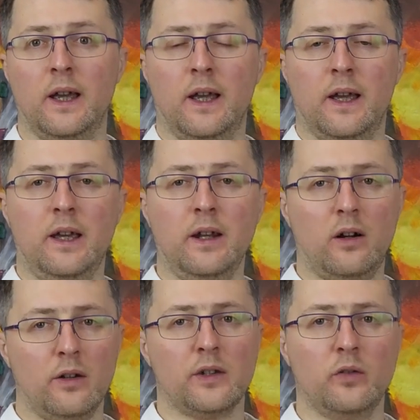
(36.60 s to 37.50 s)
It
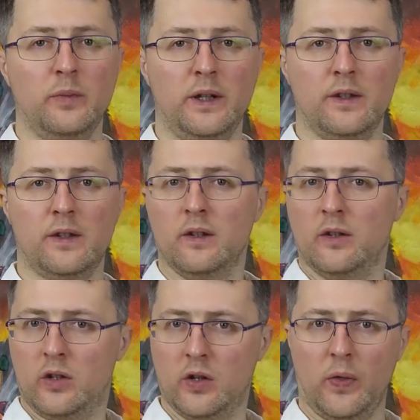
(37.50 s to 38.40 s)
also means
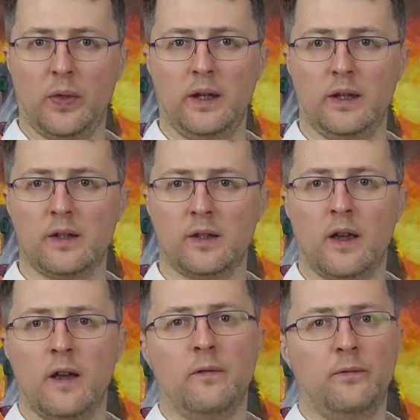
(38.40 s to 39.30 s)
two things.
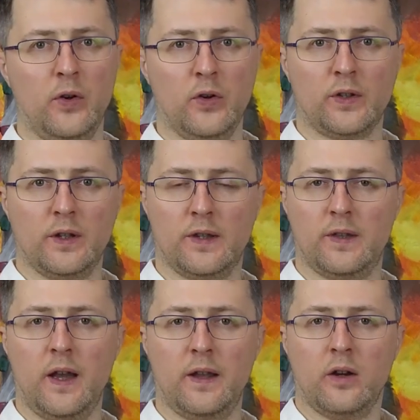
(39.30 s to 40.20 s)
First is
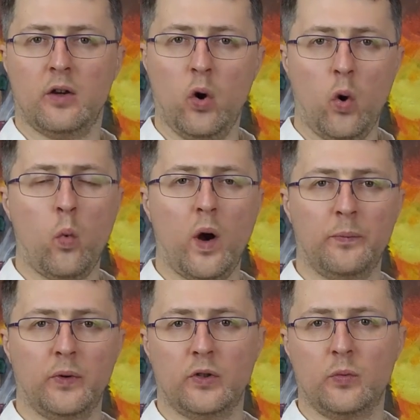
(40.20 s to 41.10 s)
that Go
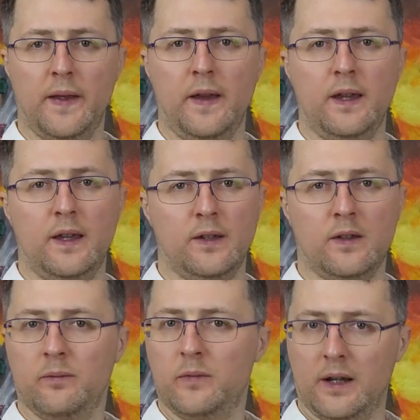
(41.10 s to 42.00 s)
1.20
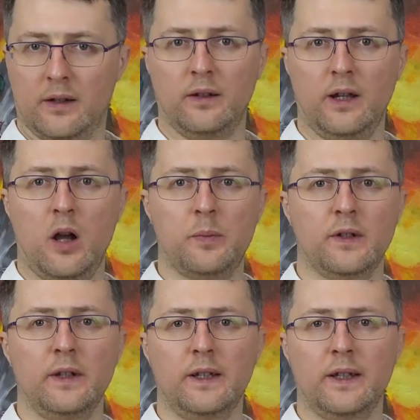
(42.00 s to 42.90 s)
is technically
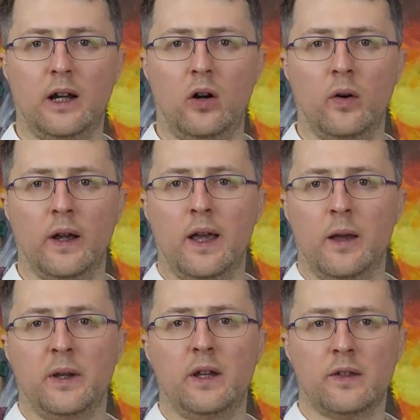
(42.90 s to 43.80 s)
obsolete now,
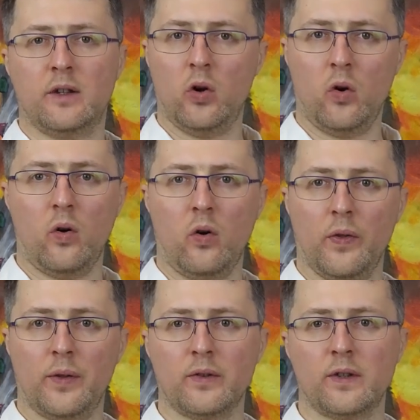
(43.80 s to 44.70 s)
because Go
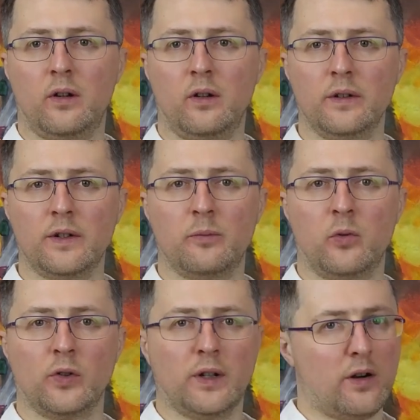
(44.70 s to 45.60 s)
authors only
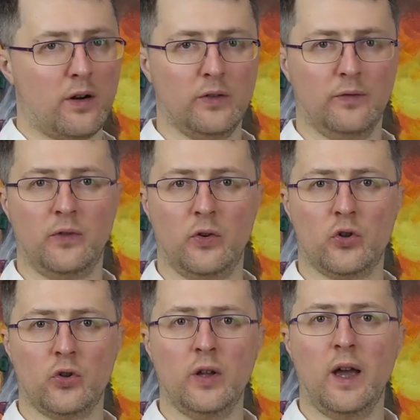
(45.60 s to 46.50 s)
support current
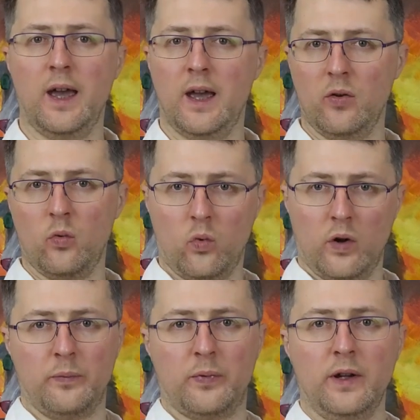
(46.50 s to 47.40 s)
version and
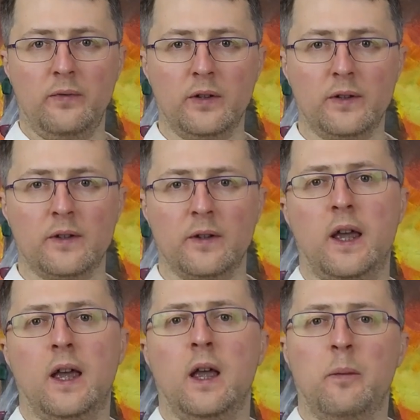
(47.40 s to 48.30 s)
one previous.
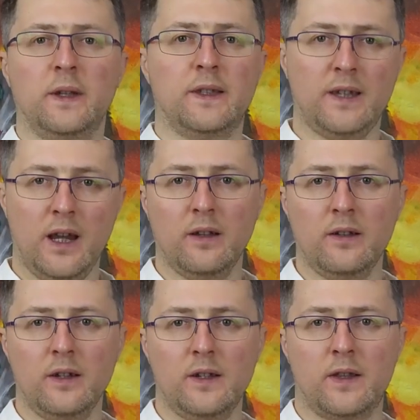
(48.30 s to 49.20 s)
But
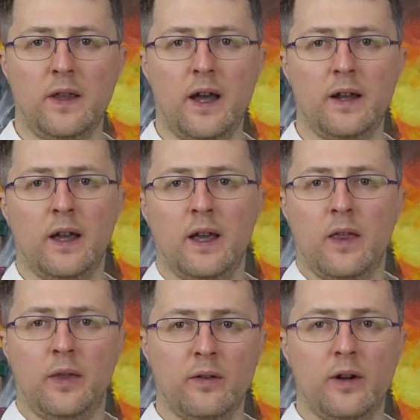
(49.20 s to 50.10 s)
second is that
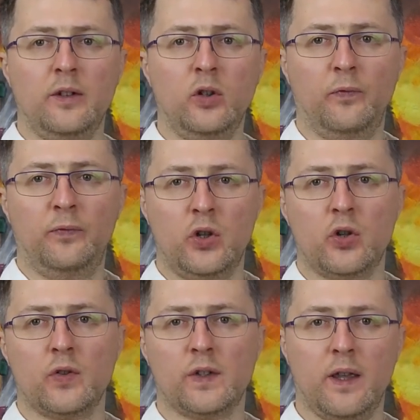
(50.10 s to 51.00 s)
there are new
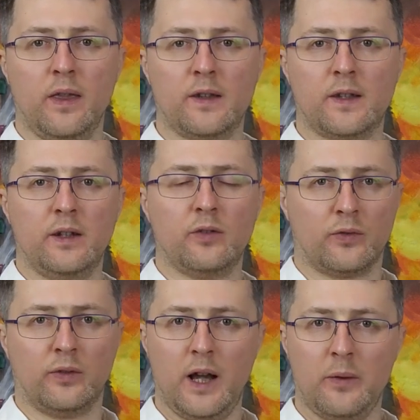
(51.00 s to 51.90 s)
features in the
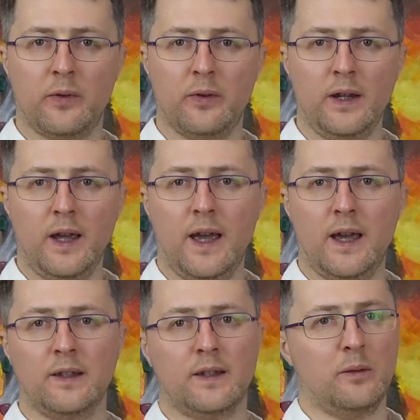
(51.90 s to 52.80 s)
standard library
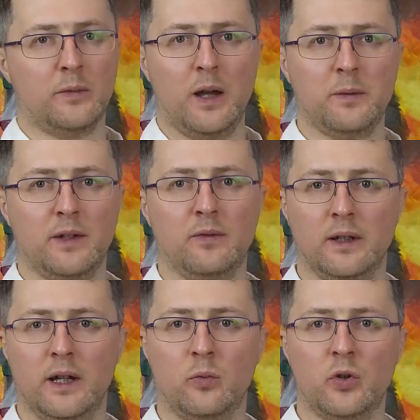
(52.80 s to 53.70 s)
and sometimes even the
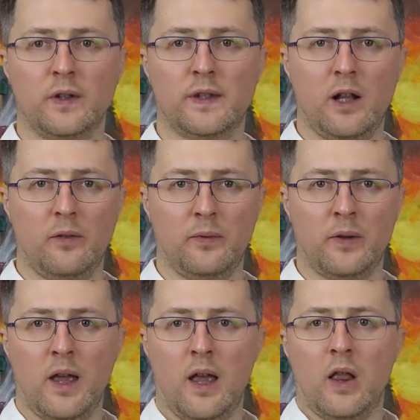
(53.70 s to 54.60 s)
language itself.
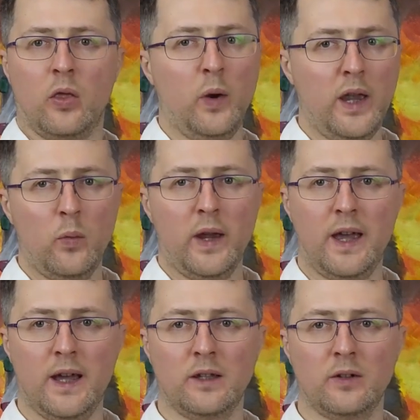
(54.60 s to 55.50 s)
The way we
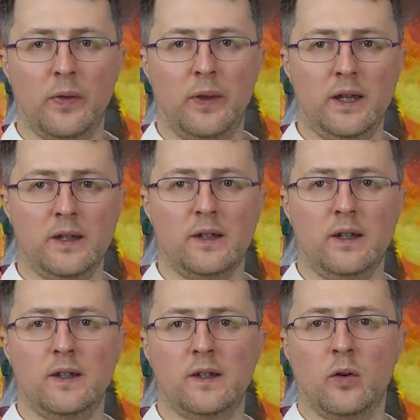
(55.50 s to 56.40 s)
handle these
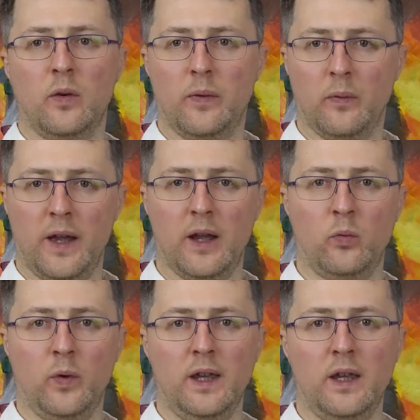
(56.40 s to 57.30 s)
is that
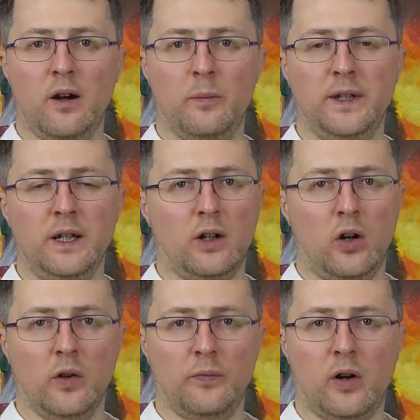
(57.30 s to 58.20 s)
we update
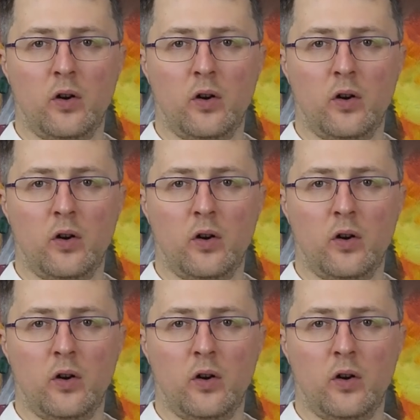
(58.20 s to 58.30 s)
all of our